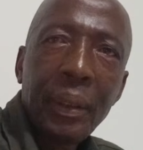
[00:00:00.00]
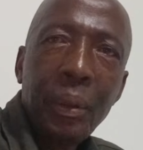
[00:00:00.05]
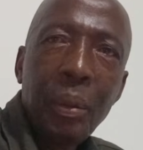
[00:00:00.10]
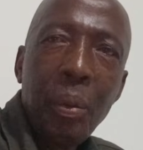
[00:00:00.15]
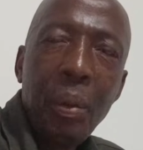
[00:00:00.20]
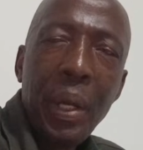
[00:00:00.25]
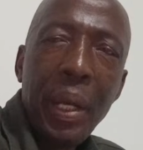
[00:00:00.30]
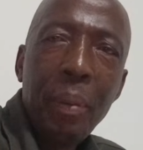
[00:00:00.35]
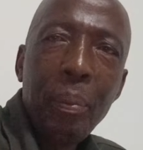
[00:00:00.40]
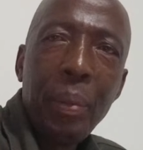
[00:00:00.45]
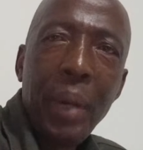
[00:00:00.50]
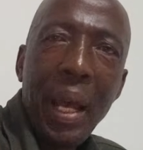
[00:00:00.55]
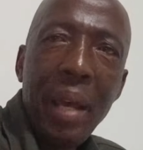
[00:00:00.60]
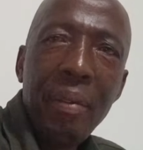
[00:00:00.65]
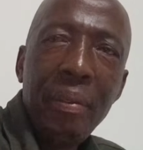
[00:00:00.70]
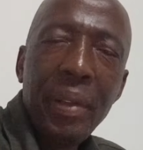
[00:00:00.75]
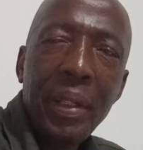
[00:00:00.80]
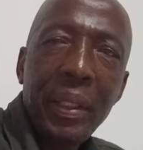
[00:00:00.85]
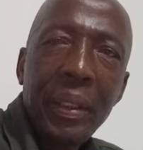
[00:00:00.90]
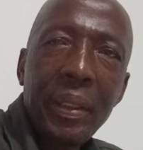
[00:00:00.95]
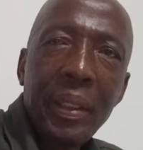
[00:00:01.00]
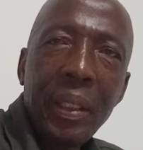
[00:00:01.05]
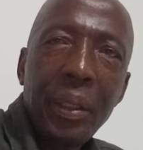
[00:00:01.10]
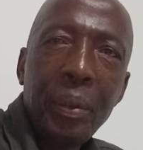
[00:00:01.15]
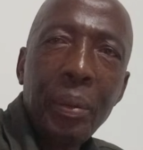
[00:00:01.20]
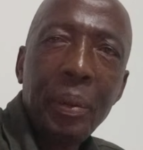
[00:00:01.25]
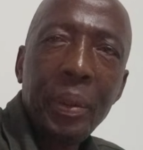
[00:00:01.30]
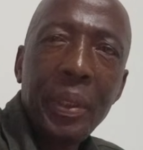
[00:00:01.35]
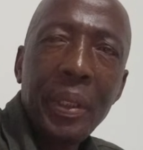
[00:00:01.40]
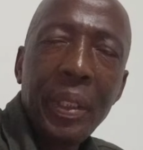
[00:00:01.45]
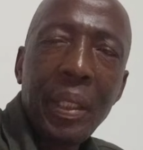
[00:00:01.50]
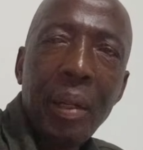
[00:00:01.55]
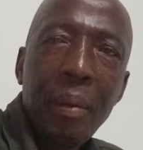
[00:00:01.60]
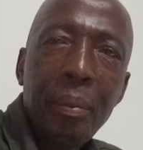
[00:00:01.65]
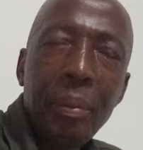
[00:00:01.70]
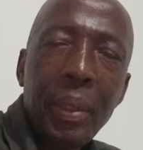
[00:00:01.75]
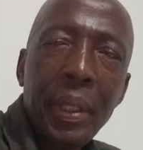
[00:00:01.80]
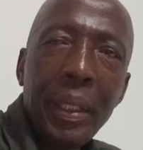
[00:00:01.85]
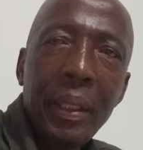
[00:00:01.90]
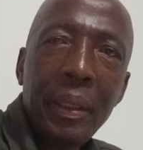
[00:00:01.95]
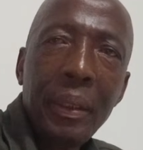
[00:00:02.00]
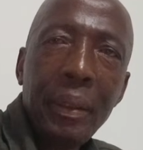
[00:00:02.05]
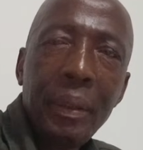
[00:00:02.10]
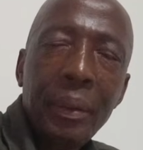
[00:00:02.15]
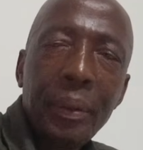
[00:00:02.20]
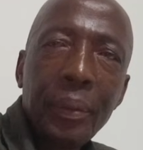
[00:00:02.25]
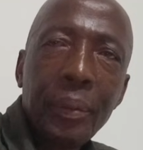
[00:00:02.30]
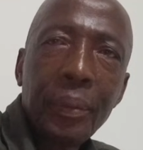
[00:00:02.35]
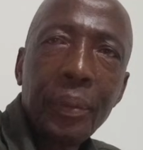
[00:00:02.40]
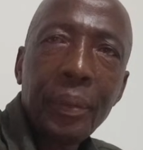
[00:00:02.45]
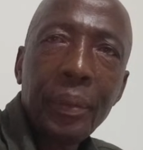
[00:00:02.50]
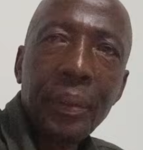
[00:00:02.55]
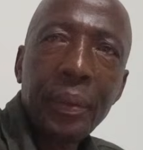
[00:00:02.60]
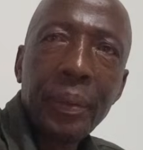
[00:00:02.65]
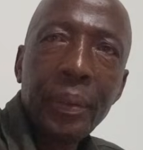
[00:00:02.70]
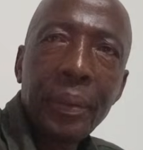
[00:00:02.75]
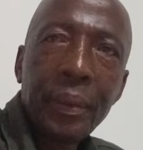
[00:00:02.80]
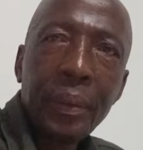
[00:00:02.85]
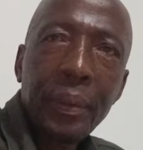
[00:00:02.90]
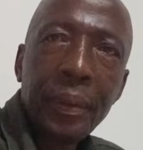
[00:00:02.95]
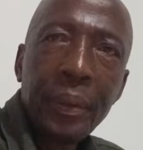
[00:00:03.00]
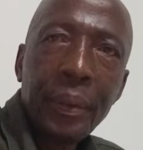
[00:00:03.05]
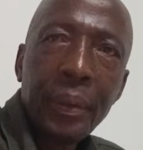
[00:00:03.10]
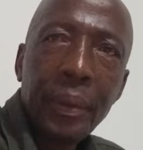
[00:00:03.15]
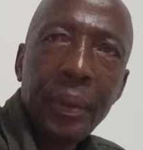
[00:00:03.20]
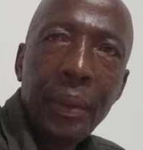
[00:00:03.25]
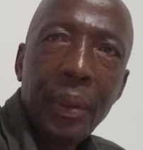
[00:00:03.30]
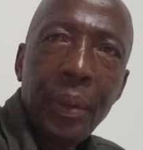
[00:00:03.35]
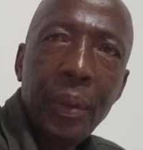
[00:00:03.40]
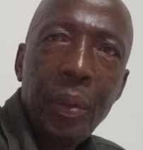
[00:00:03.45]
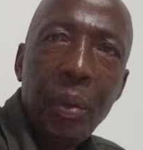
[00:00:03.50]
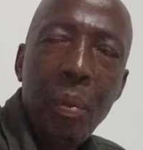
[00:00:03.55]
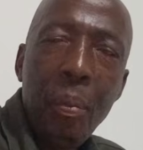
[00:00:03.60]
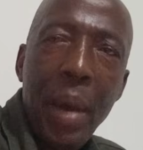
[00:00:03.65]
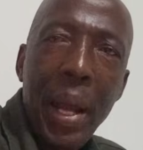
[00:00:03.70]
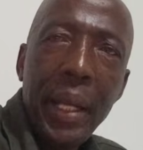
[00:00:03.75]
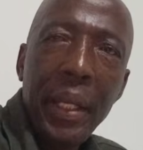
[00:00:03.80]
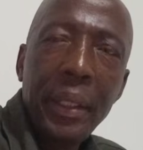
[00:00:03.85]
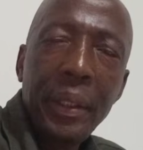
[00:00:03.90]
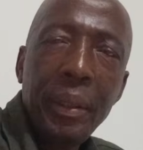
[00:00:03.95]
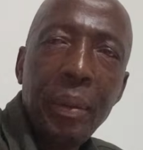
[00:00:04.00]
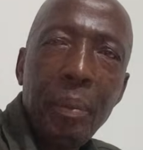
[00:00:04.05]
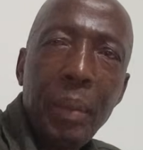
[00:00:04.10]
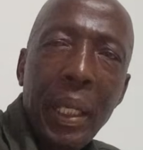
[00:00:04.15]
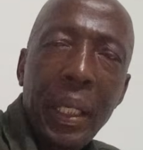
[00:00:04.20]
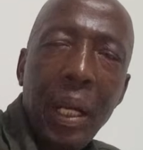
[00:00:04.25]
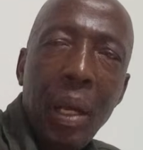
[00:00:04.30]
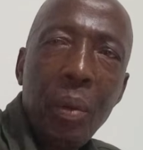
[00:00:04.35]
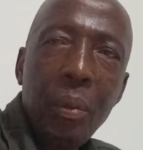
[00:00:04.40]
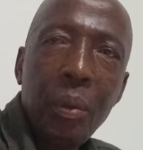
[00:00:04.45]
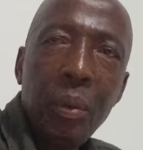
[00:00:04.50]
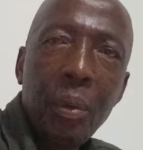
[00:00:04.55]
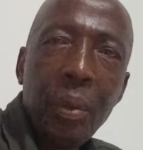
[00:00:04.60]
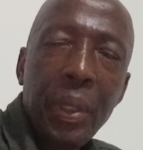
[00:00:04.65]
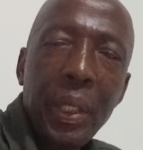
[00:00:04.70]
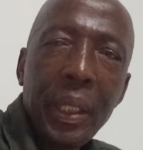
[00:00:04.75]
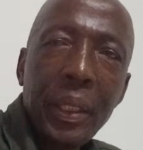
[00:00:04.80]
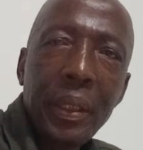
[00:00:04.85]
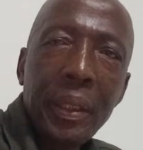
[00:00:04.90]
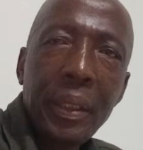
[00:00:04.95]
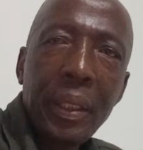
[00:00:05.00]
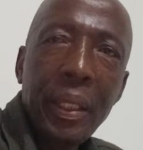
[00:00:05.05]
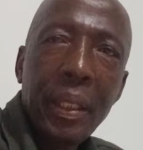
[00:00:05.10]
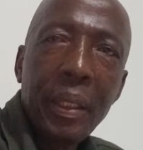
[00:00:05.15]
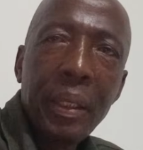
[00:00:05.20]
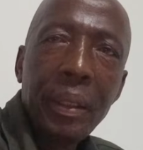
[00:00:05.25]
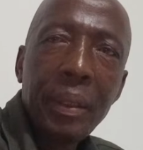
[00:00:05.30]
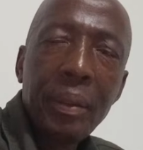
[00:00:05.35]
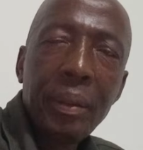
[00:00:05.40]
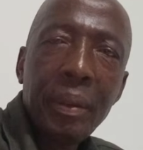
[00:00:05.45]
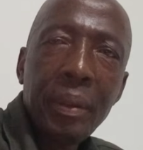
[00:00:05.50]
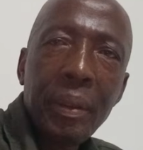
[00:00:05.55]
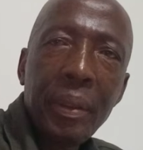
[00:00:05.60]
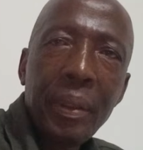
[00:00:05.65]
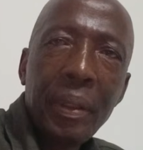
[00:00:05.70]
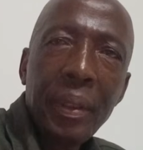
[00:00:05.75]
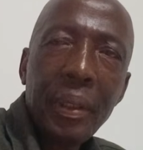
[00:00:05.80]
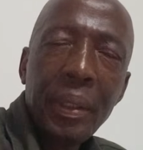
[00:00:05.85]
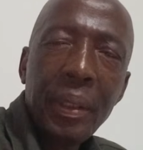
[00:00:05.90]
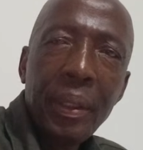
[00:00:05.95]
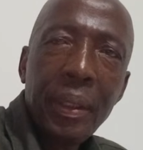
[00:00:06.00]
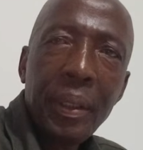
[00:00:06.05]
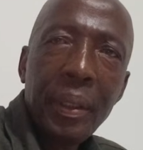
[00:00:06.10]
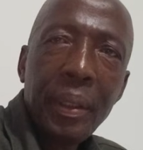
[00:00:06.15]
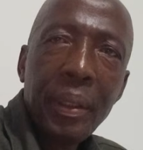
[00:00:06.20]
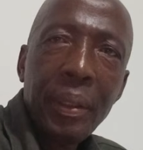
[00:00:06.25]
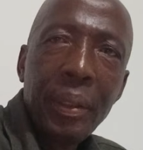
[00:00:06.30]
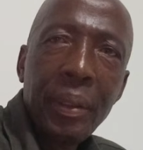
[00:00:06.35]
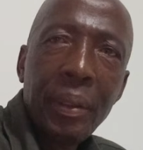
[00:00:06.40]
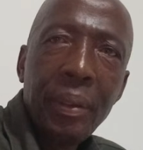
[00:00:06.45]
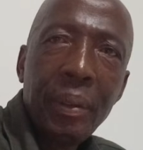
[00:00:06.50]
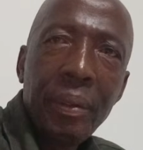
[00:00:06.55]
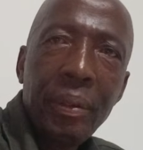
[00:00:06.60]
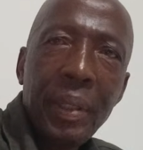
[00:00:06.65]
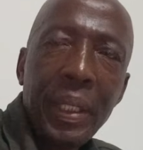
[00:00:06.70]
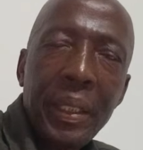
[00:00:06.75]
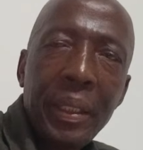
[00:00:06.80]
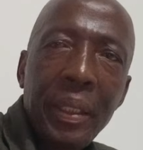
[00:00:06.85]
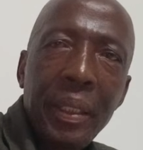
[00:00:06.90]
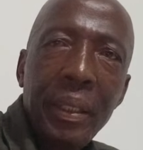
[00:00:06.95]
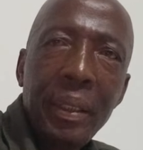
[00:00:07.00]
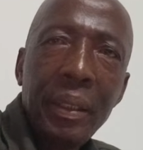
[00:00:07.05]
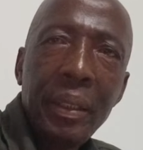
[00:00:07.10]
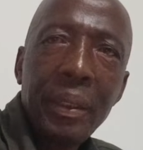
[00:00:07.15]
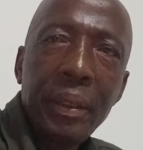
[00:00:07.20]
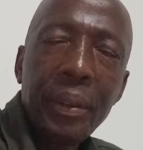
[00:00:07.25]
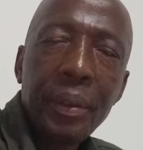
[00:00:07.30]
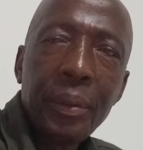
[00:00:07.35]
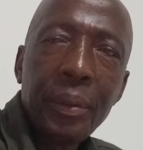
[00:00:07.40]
to a private security company to manage the Mangaung Correctional Facility?